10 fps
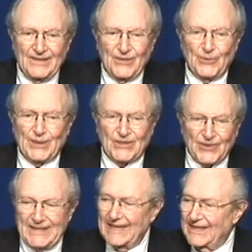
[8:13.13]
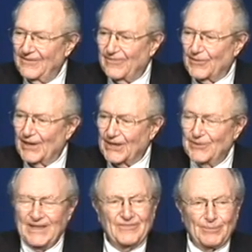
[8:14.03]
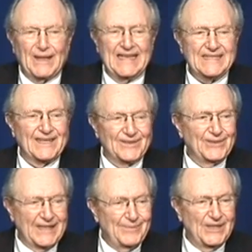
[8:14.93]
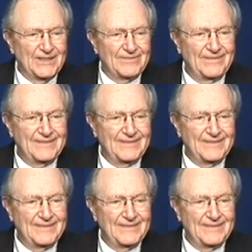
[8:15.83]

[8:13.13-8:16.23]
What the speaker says: who were treated for acute lymphoblastic leukemia,